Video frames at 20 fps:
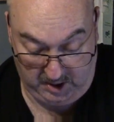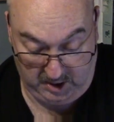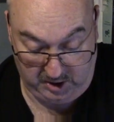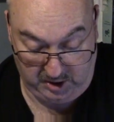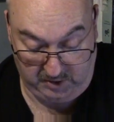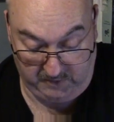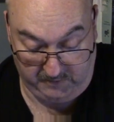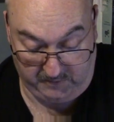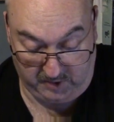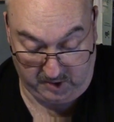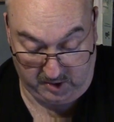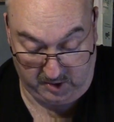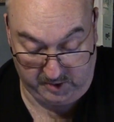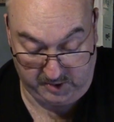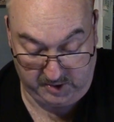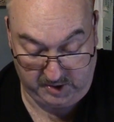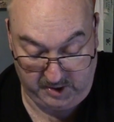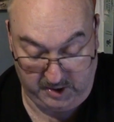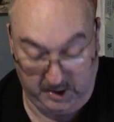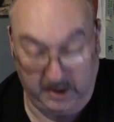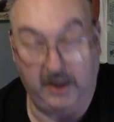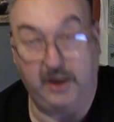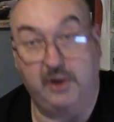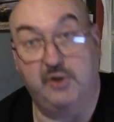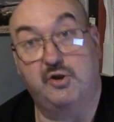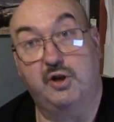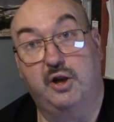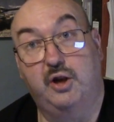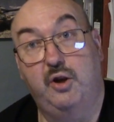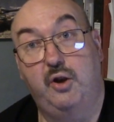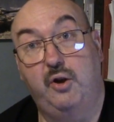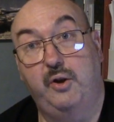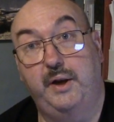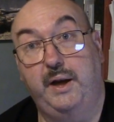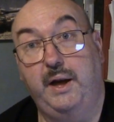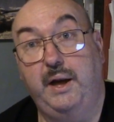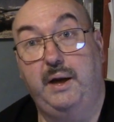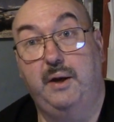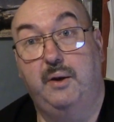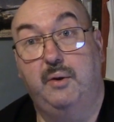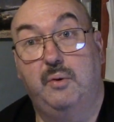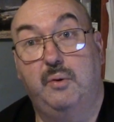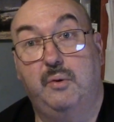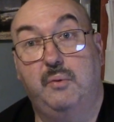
You've got the Draconic,